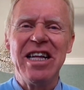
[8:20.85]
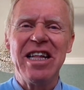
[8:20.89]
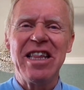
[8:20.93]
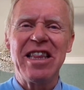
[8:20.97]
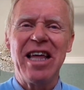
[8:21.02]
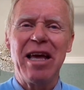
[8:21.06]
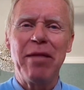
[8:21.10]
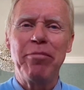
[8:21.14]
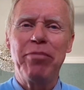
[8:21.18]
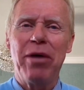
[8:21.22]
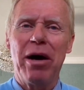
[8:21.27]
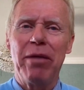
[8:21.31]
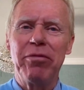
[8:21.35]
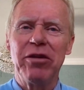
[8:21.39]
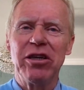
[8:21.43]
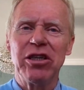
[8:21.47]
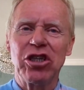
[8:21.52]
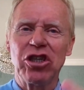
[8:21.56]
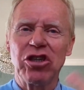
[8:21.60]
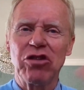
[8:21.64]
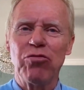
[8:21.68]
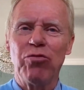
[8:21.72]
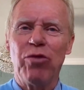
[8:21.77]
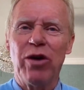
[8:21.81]
they
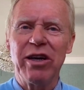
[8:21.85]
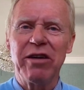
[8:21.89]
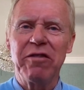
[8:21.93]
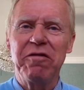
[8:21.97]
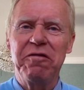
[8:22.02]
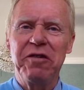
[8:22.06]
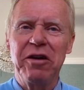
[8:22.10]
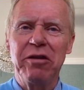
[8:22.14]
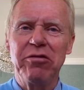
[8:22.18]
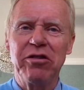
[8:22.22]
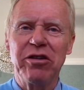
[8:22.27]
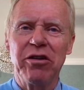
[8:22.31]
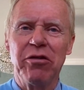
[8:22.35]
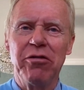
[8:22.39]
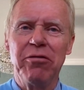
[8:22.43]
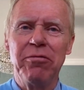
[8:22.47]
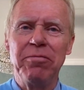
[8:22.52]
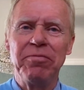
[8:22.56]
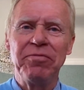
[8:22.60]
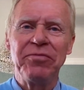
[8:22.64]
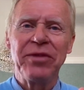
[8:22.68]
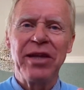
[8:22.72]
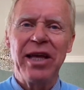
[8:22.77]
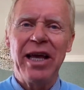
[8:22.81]
published one
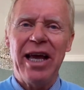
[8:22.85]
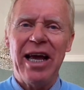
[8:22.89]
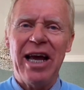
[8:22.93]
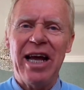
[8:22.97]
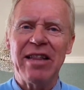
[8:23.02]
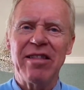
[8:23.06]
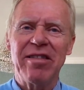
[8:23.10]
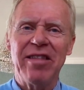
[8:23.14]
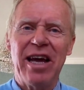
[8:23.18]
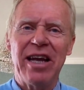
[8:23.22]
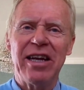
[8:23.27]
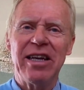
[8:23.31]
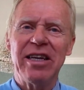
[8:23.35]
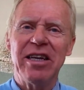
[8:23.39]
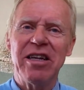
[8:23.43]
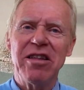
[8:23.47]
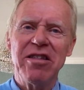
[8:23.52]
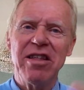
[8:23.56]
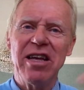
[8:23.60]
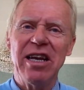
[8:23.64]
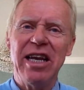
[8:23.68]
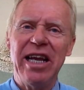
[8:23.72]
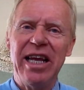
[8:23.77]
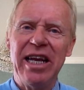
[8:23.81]
photo and then
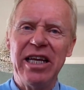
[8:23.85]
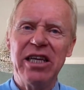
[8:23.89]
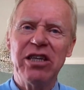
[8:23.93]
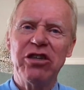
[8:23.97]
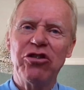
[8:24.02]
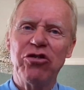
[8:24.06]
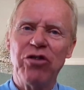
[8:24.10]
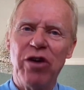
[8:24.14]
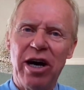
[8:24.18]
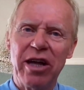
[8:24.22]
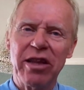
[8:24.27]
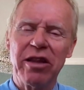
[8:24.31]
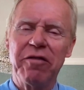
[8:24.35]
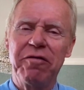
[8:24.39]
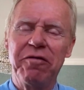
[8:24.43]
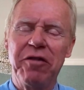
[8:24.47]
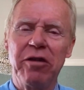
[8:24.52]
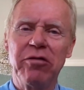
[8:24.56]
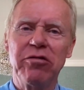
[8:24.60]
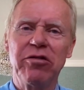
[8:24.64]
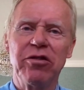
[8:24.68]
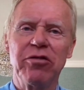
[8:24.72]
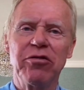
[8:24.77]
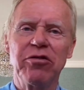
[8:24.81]
the link to other
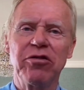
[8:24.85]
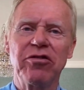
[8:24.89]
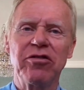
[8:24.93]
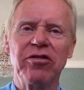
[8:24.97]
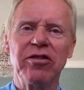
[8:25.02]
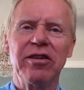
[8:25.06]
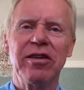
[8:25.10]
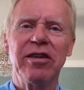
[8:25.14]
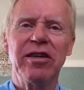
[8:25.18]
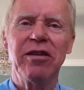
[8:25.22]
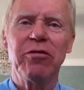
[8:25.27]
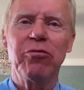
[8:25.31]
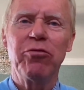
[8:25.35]
photos